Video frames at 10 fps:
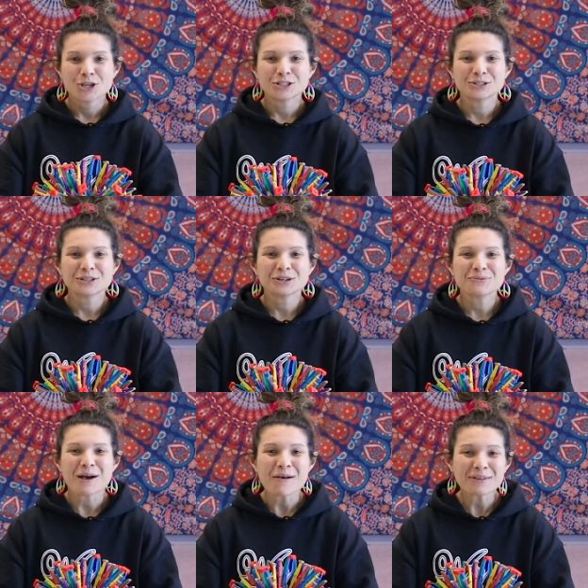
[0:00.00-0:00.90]
So you're
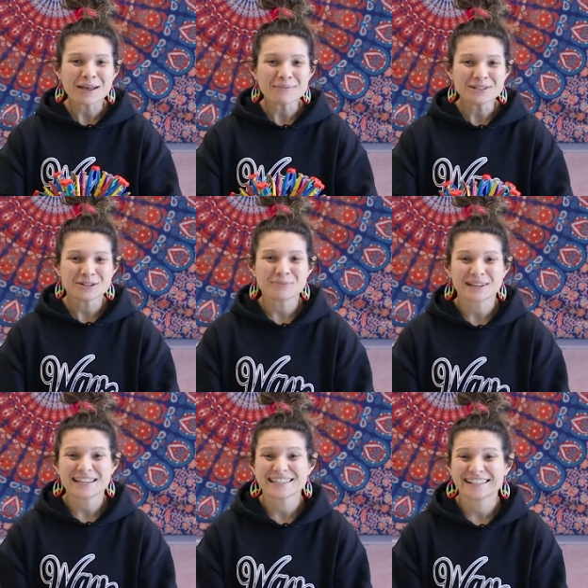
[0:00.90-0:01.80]
welcome to
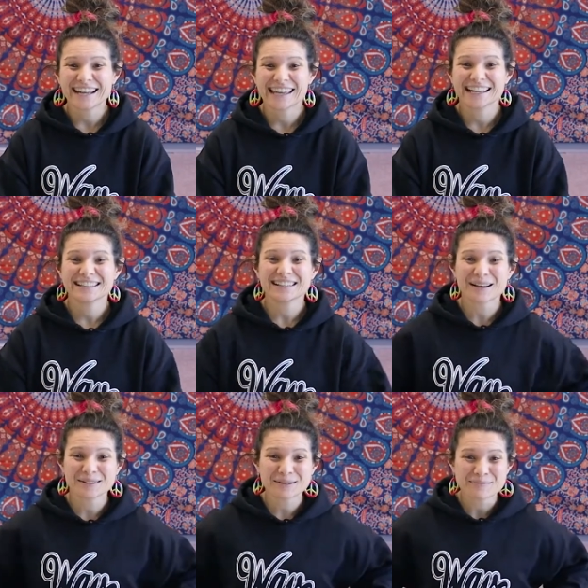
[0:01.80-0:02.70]
place your hands
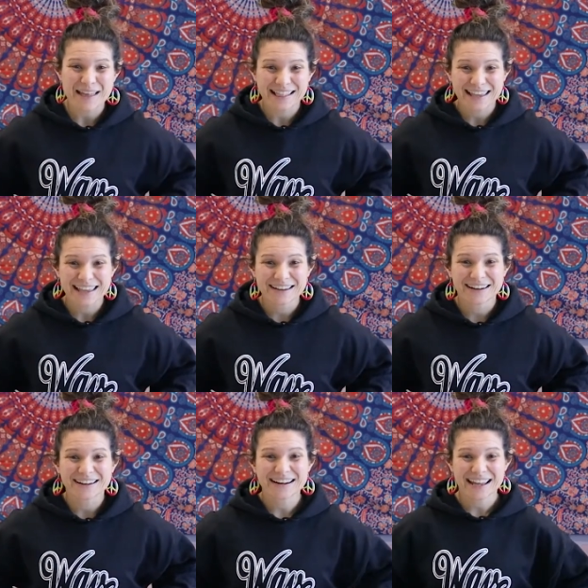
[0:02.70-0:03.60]
on your belly or
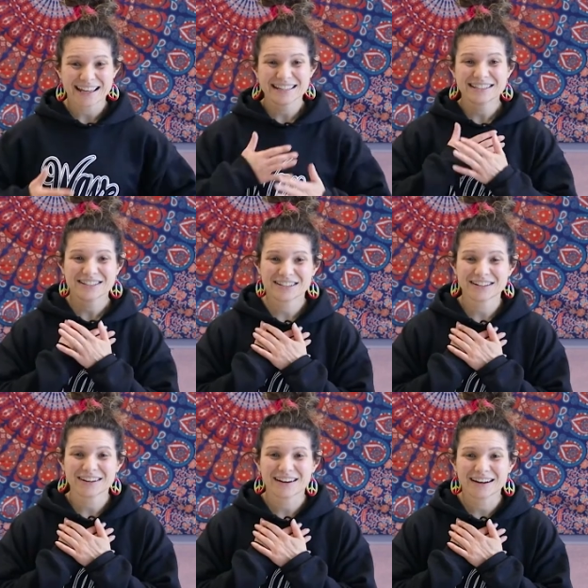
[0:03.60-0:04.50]
your hands to
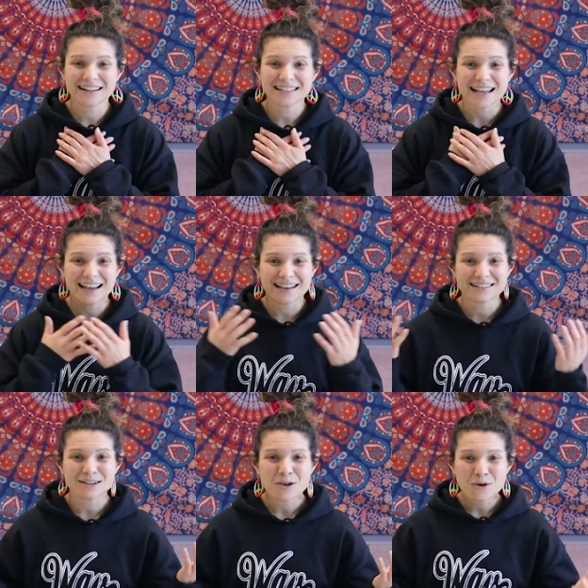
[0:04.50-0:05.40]
your heart
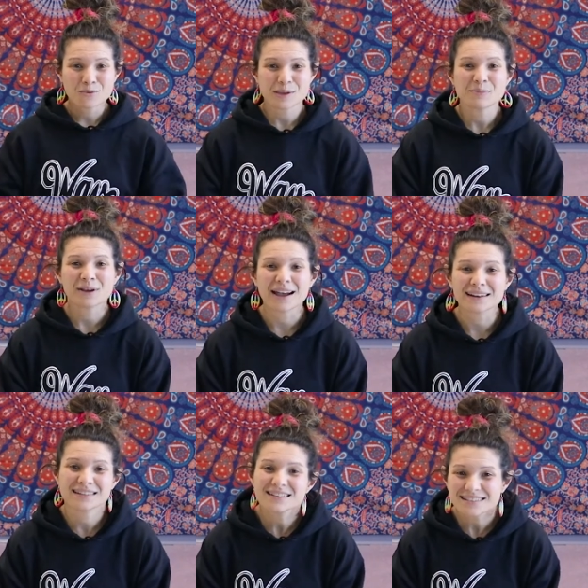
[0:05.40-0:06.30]
as we
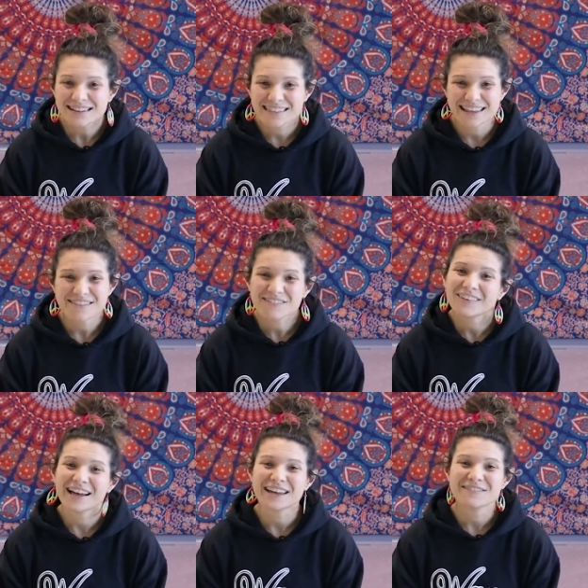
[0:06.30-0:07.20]
practice the
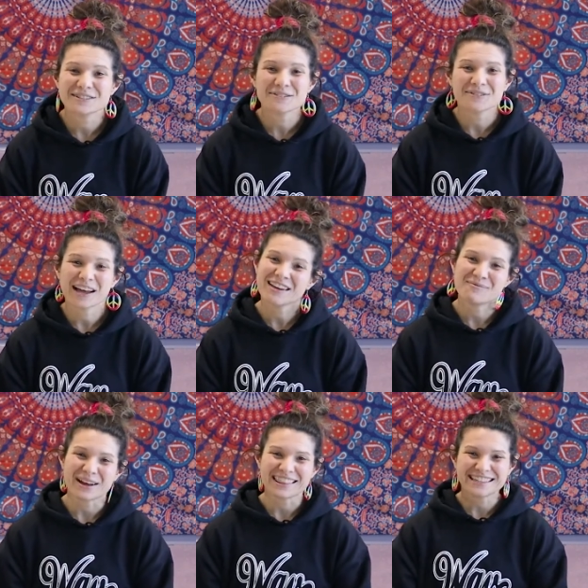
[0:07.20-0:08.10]
five to
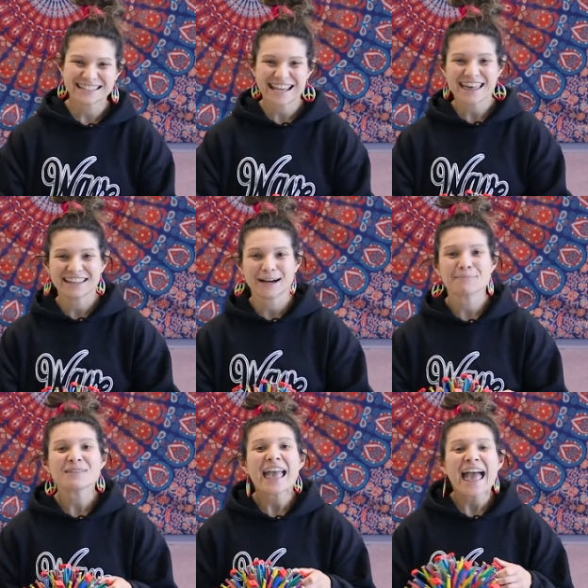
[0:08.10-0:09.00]
five breath
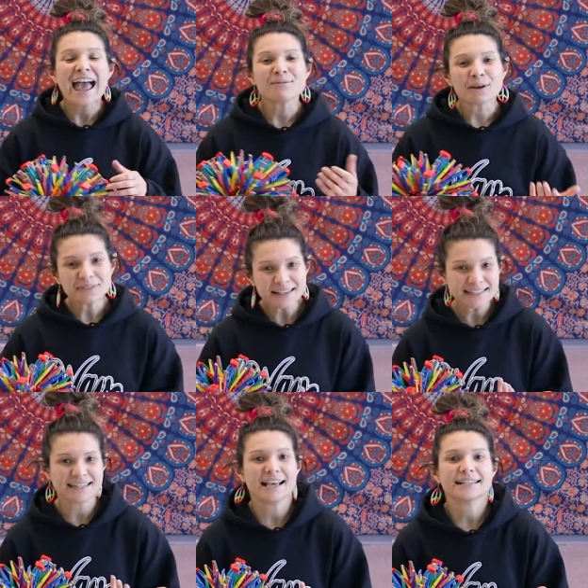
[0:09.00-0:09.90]
together. And what
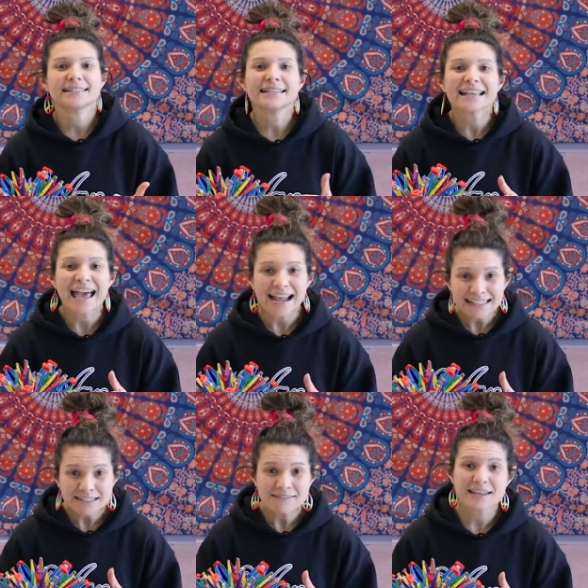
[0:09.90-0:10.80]
this does, this
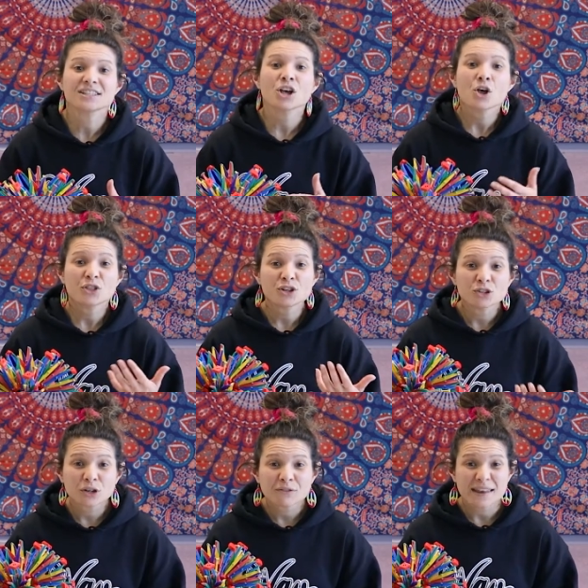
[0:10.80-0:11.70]
activates the
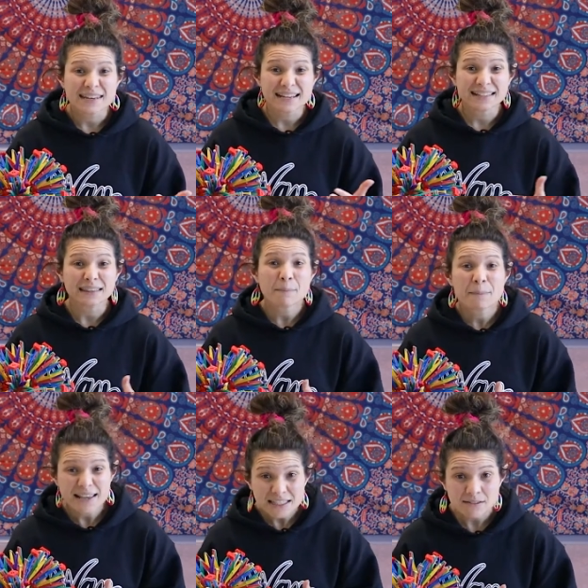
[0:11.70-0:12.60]
nerve endings at the
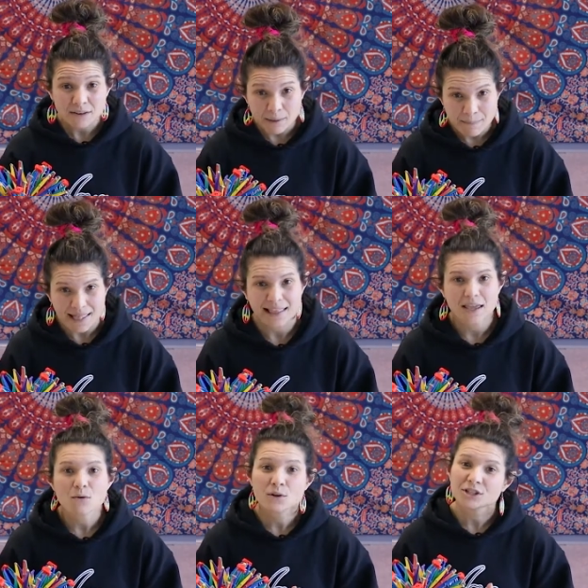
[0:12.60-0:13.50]
base of our
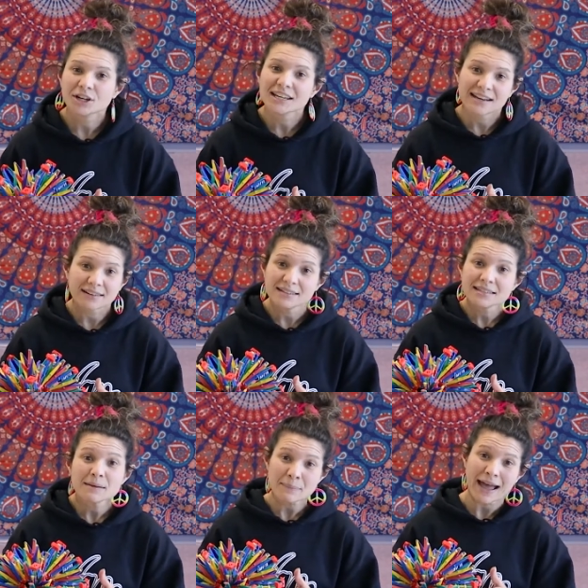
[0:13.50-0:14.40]
belly, which are connected to the